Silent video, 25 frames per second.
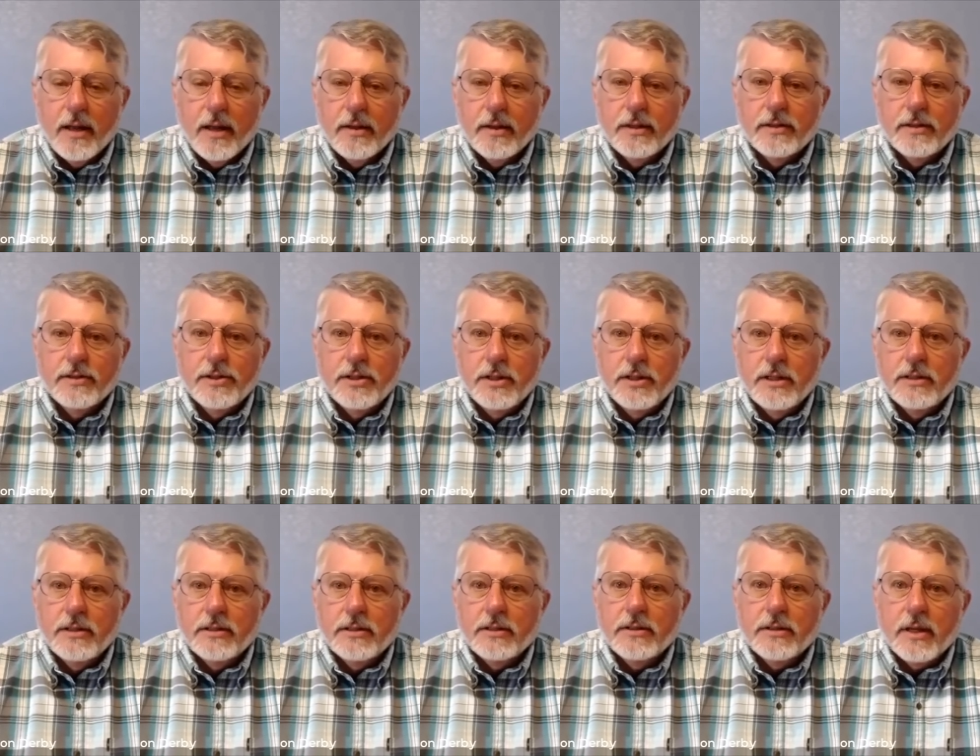that
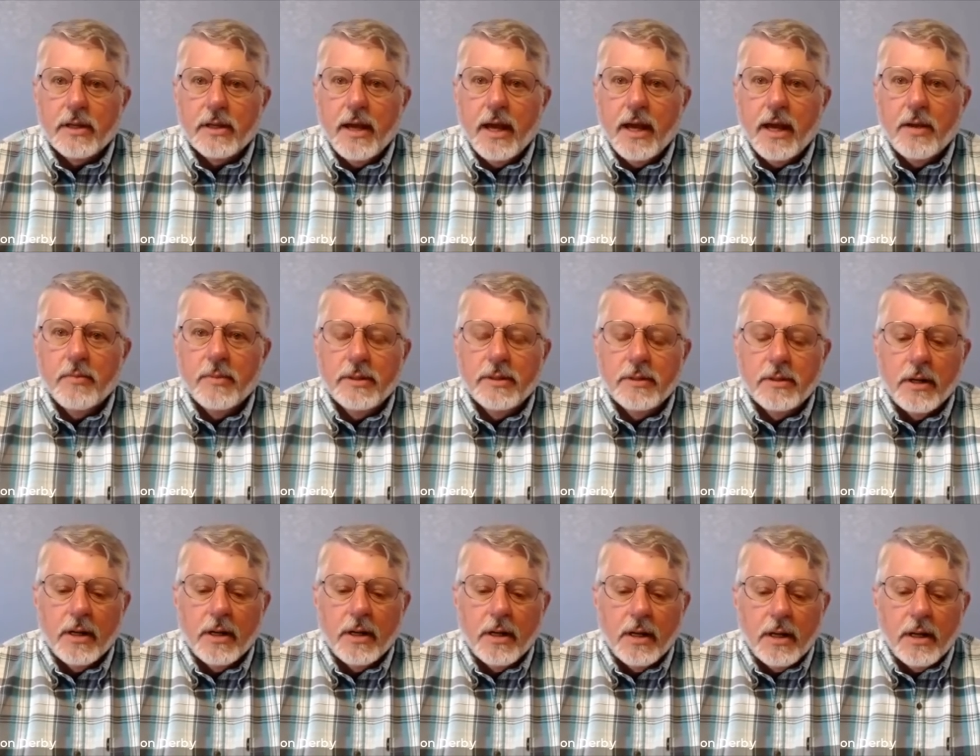Jesus came and
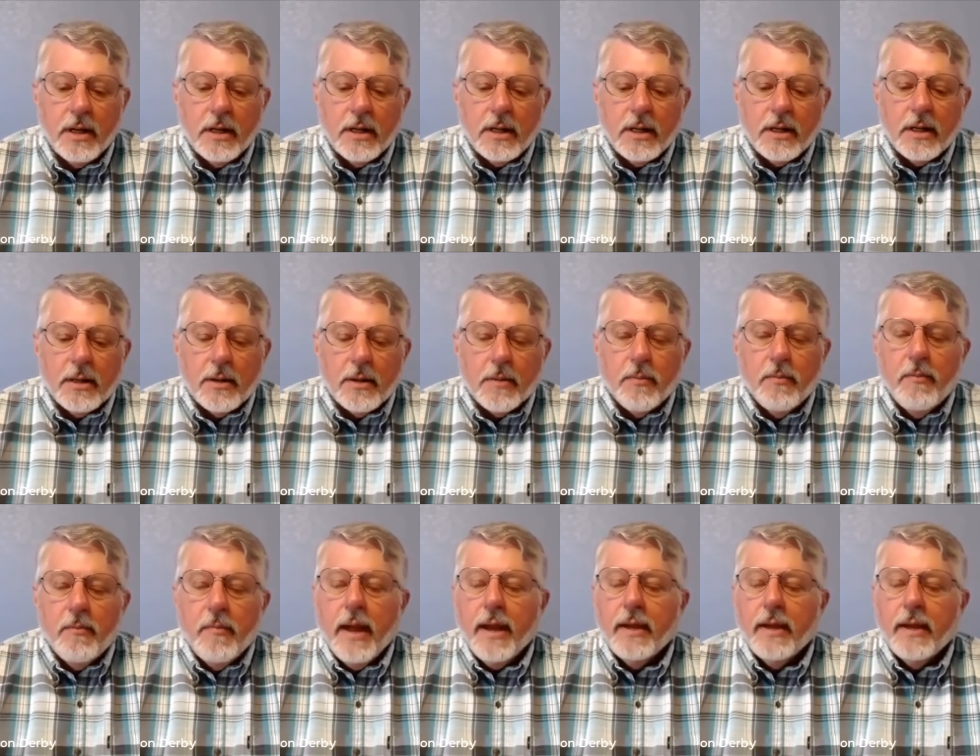made